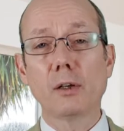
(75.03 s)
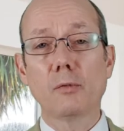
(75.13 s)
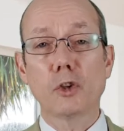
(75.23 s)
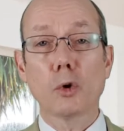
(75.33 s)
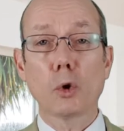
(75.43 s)

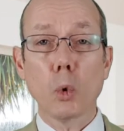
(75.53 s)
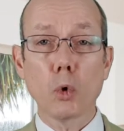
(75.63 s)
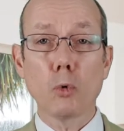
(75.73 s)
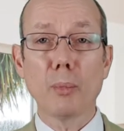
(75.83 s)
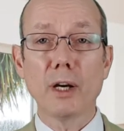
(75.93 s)
of your
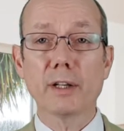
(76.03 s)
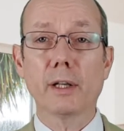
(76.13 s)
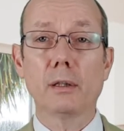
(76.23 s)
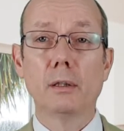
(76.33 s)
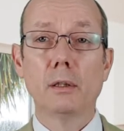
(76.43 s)
local
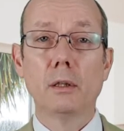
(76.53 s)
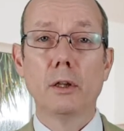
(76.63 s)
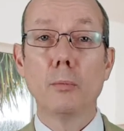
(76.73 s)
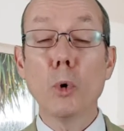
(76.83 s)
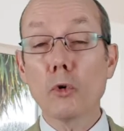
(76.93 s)
market.
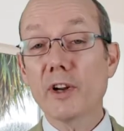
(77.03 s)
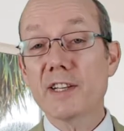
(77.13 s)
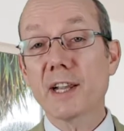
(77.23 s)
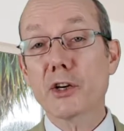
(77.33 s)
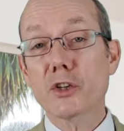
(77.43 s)
The more
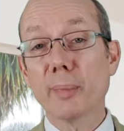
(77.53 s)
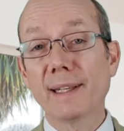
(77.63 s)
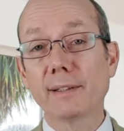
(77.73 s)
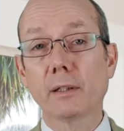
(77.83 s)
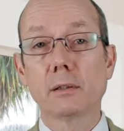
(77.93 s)
research, the
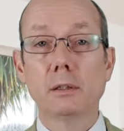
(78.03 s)
better.